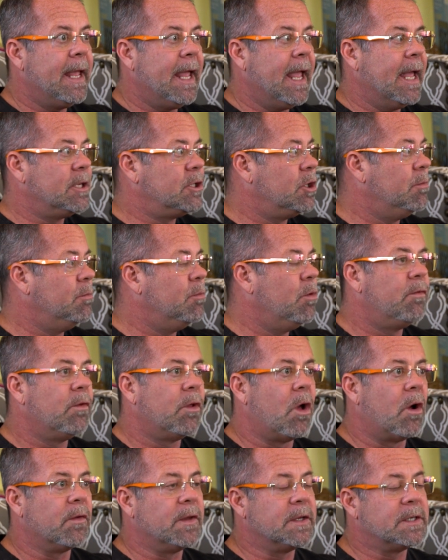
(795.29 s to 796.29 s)
As you move
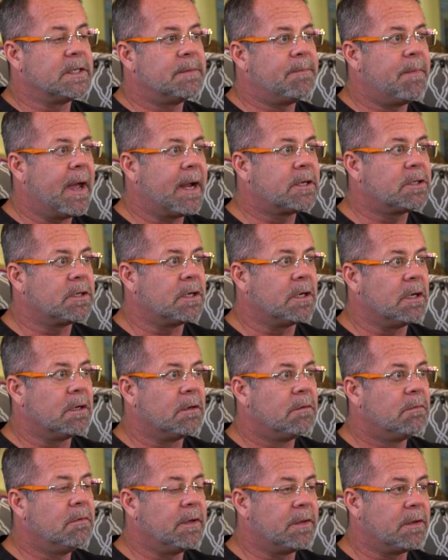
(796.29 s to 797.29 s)
along the spectra
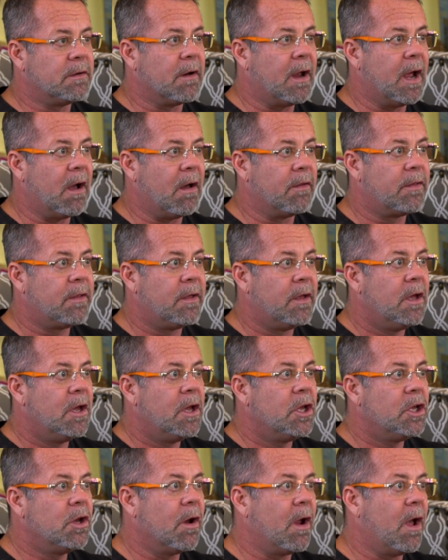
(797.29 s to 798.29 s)
with your health,
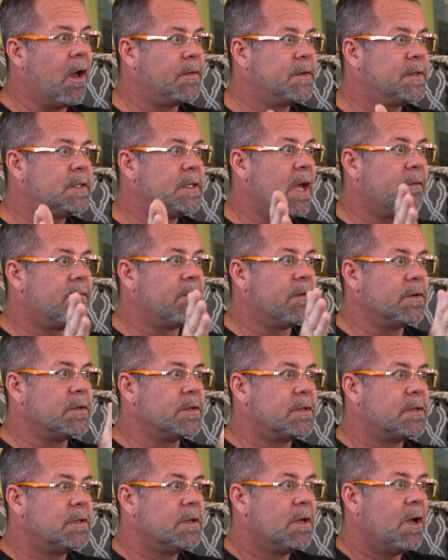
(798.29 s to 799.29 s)
your health
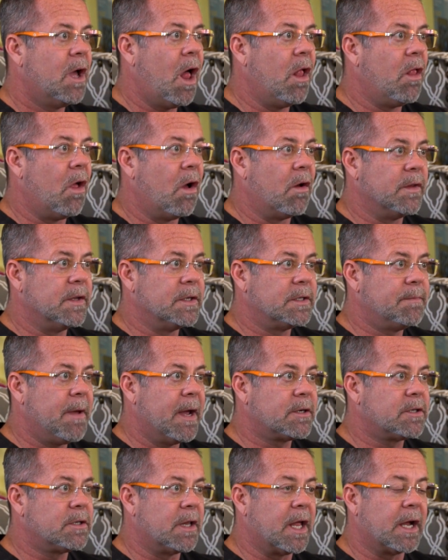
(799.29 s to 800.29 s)
suffers along the
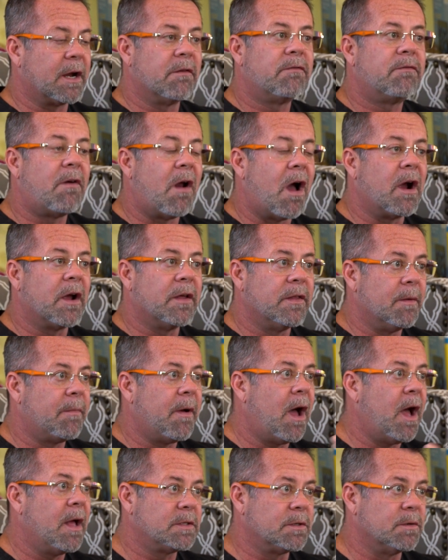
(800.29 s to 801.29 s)
spectra, like a frog in the
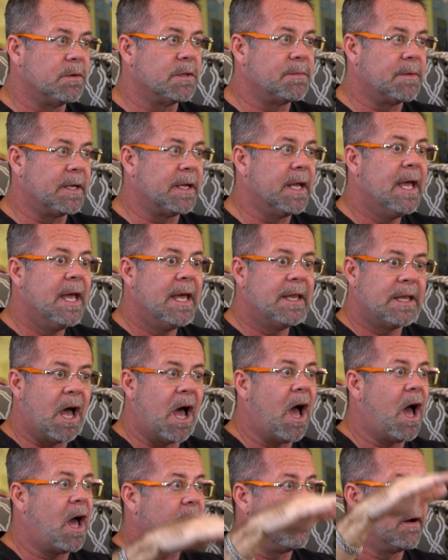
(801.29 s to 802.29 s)
pot, so to speak. The
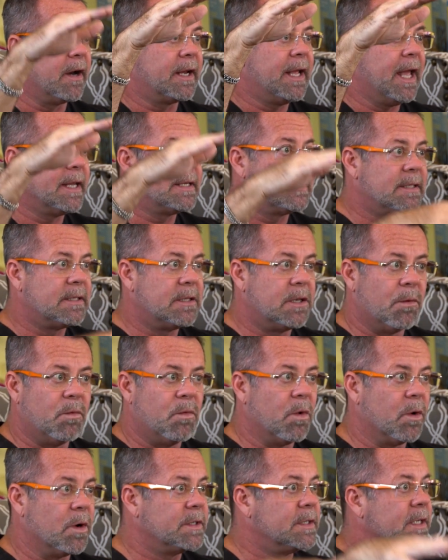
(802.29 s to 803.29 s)
hotter it gets, the
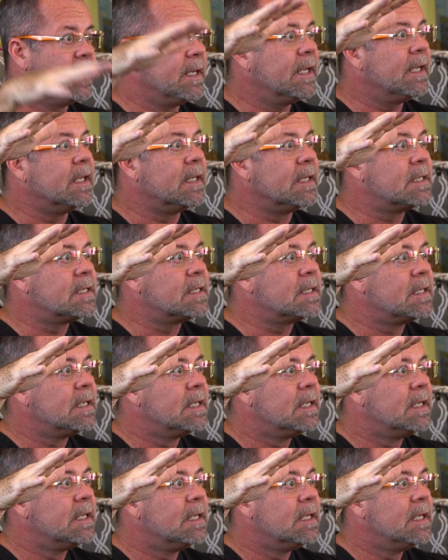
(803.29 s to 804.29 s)
worse it is.
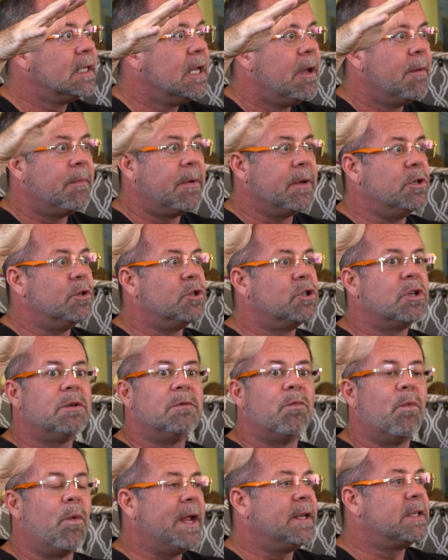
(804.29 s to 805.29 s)
But you
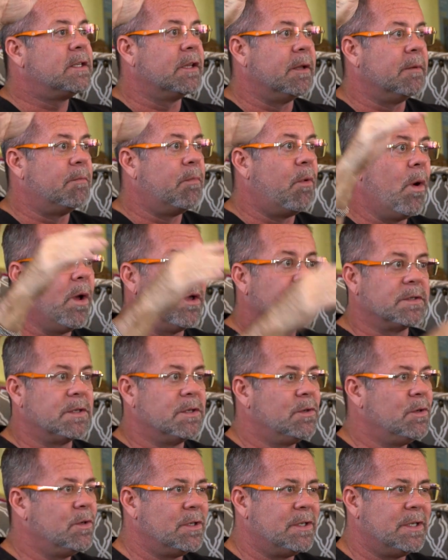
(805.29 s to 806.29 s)
shouldn't wait till it boils. As
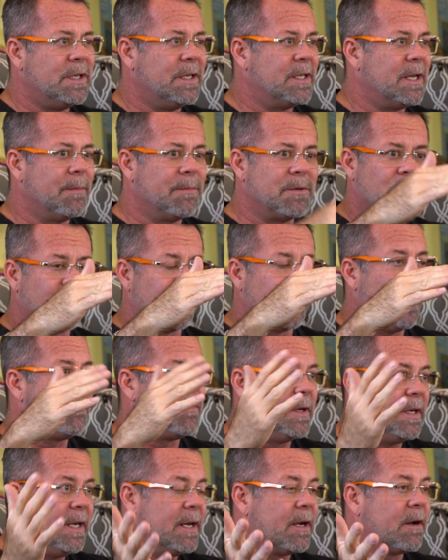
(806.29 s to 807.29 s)
soon as you see the temperature going
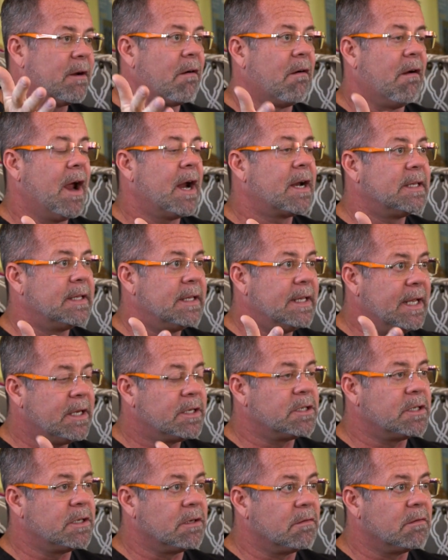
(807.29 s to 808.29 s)
up, you need to correct the
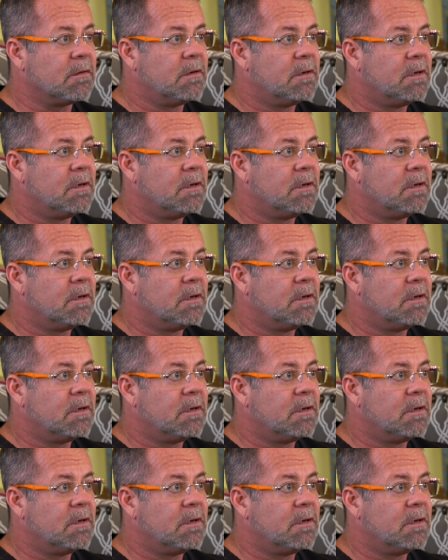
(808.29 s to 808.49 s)
issue.